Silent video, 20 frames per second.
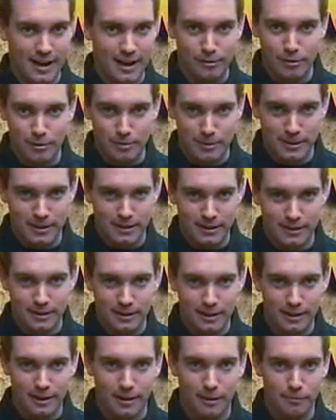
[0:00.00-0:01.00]
everybody
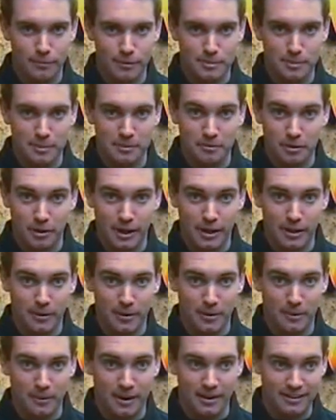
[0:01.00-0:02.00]
that's been flying
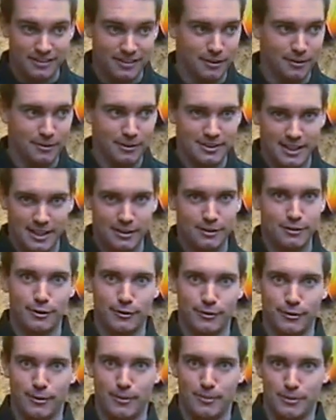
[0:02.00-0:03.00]
quite a while has always had a
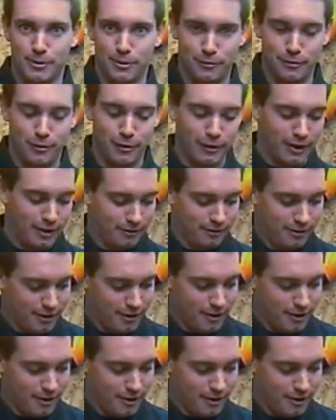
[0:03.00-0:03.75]
servo arm screw fall out.